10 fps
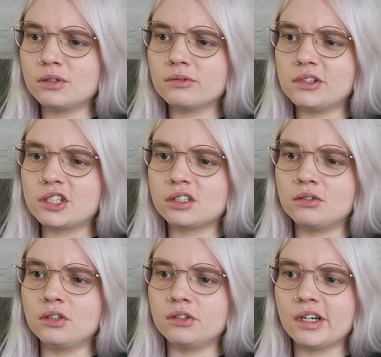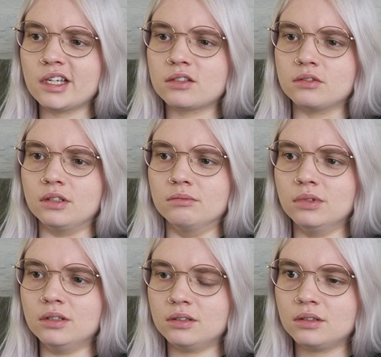were the one showing your ass to
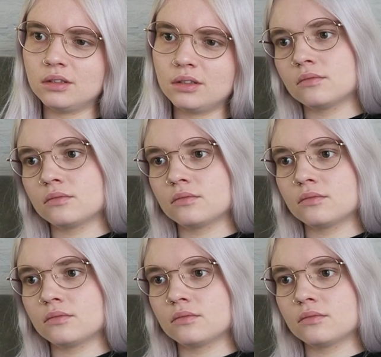him. Mate.